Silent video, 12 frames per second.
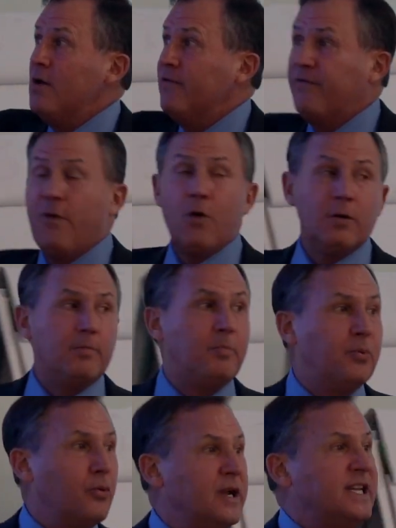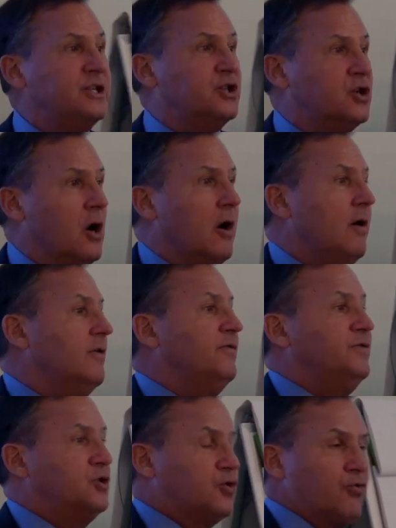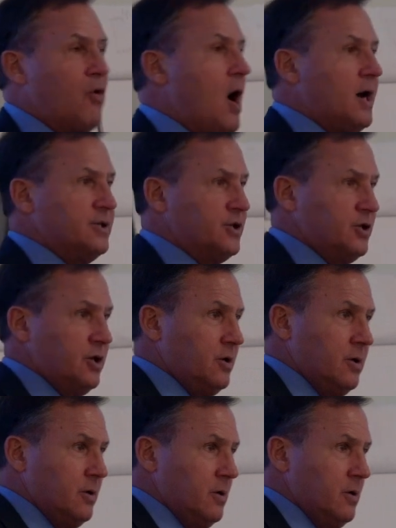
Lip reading: for breach of trust.